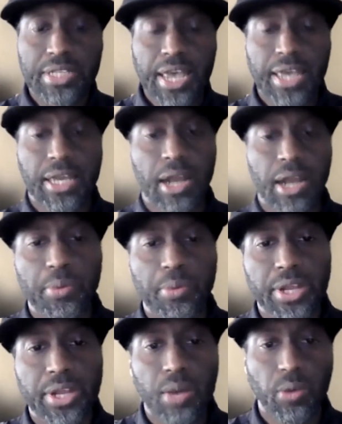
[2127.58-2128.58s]
be taken
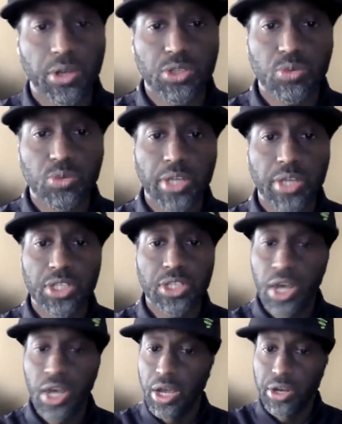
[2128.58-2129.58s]
up on the network
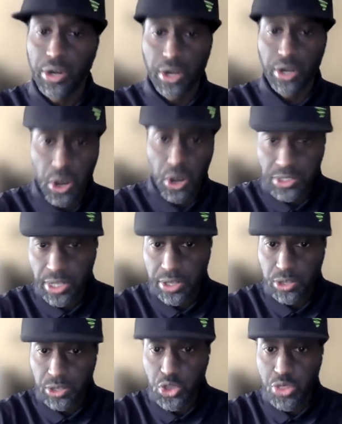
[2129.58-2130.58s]
switch. You're going to
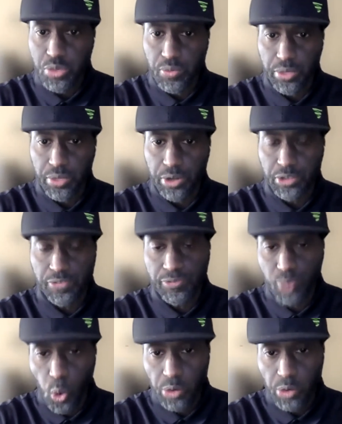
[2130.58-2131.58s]
notice that there's
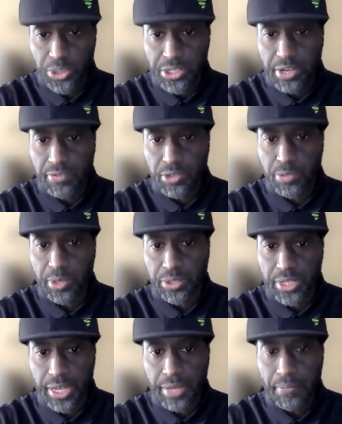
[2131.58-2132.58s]
4 receivers
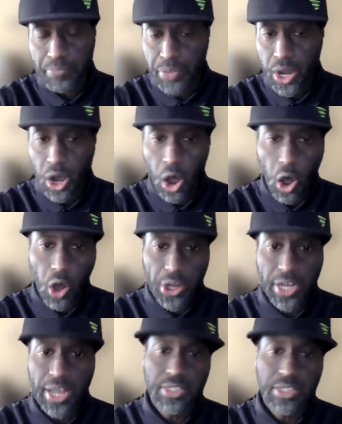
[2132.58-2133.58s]
built in,
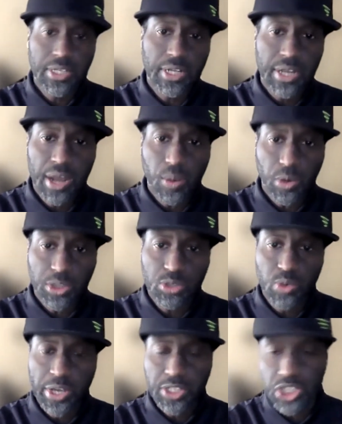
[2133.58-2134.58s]
all connected to the network
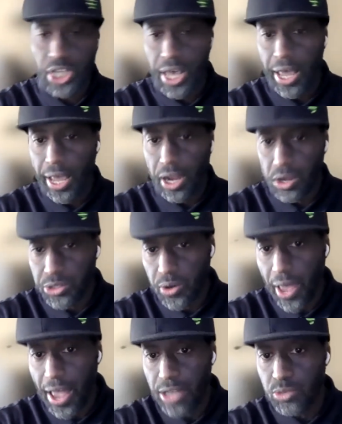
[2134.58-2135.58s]
switch. It
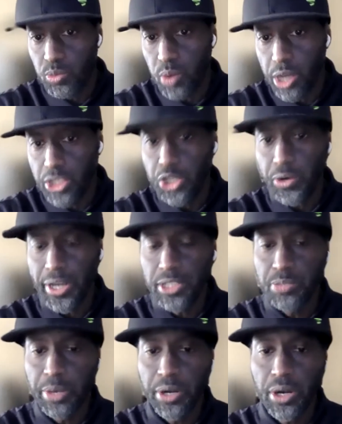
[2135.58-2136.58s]
also has 1
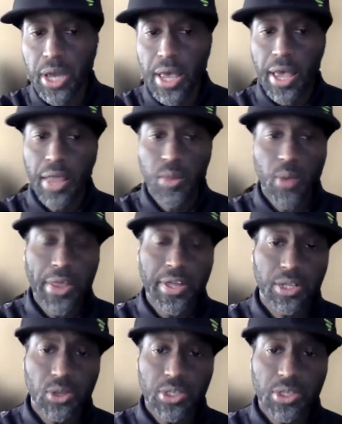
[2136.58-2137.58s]
transmitter, and the way
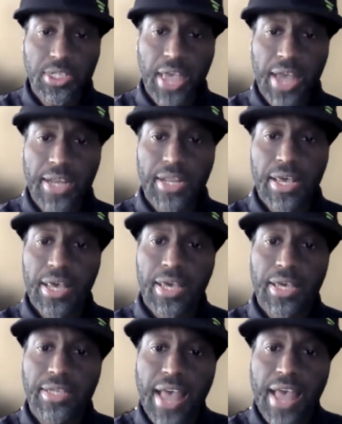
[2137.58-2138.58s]
that it looks at it
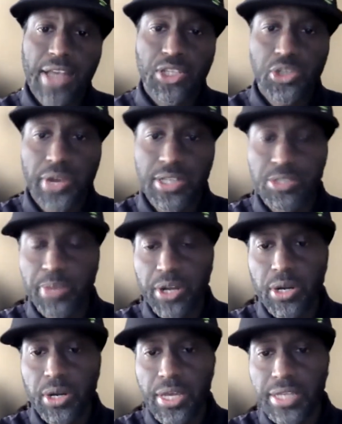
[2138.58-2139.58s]
is that
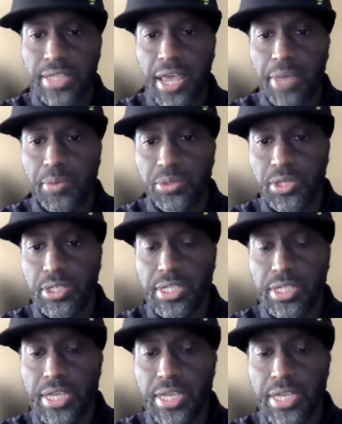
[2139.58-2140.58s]
transmitter is able to
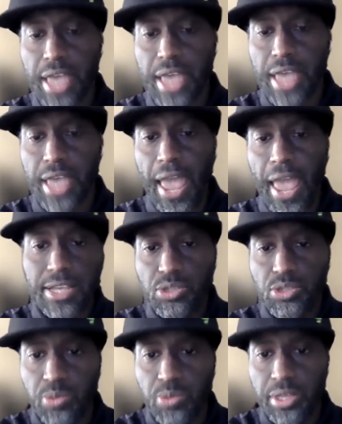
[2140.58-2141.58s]
see any
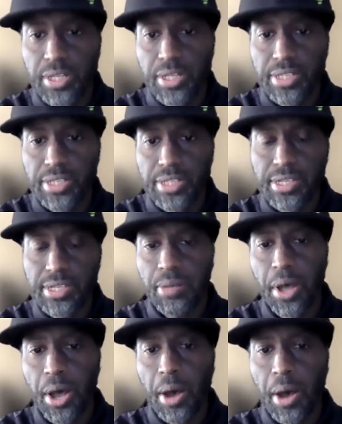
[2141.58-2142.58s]
source within the
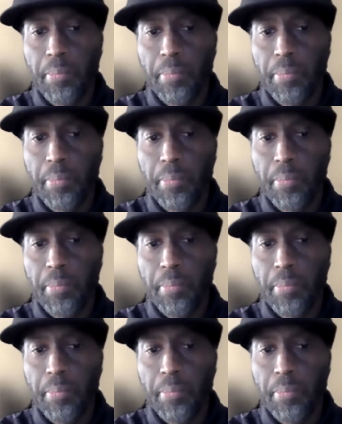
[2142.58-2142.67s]
system,